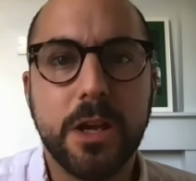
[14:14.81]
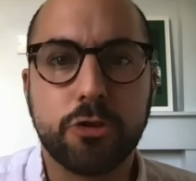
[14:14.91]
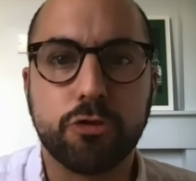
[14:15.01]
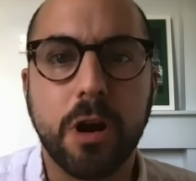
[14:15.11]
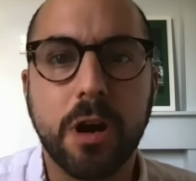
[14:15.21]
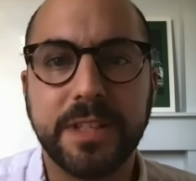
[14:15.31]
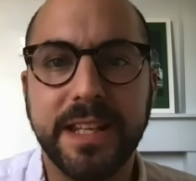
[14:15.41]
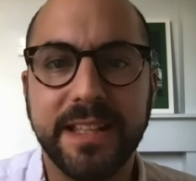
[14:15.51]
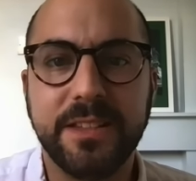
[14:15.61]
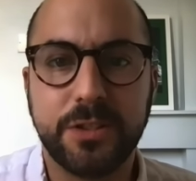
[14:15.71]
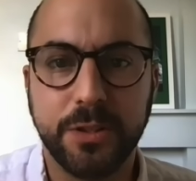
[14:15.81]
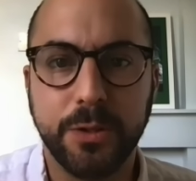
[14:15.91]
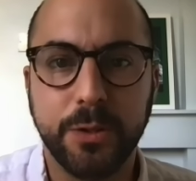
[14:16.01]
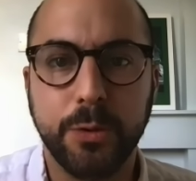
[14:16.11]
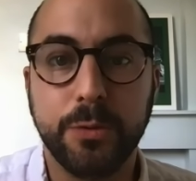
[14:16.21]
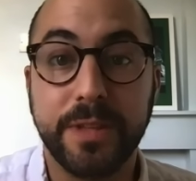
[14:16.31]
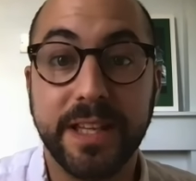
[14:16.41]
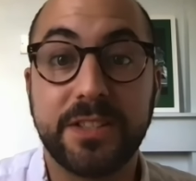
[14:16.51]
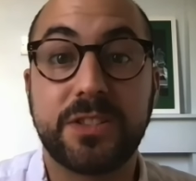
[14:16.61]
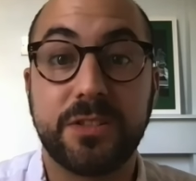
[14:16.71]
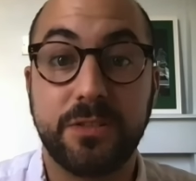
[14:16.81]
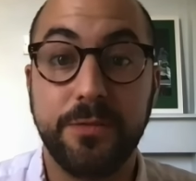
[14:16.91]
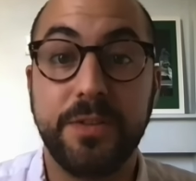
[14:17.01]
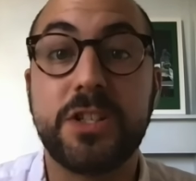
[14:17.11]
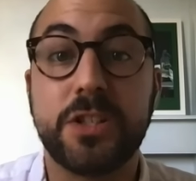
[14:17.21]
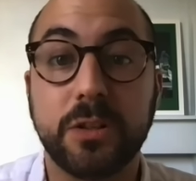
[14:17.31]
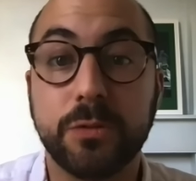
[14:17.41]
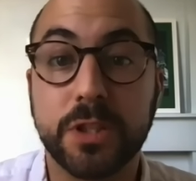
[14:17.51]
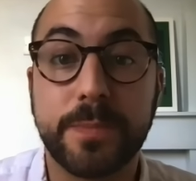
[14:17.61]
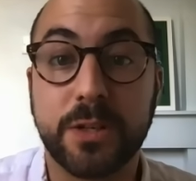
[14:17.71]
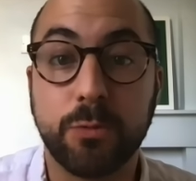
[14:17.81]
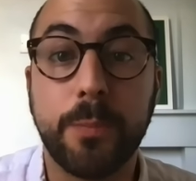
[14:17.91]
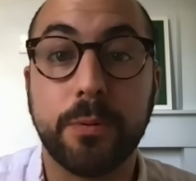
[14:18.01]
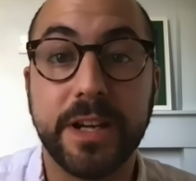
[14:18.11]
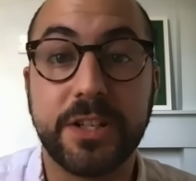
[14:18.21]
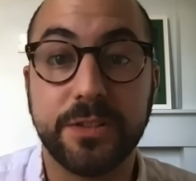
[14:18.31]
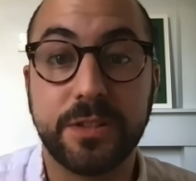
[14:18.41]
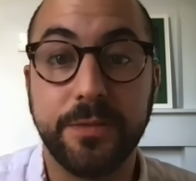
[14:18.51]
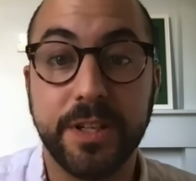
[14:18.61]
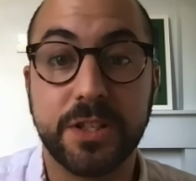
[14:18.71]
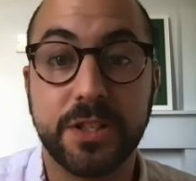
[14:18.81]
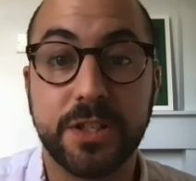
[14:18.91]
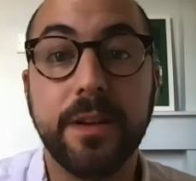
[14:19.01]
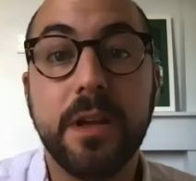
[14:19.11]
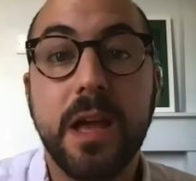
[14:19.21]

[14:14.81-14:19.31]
drafted into this division called the Special Operations Division,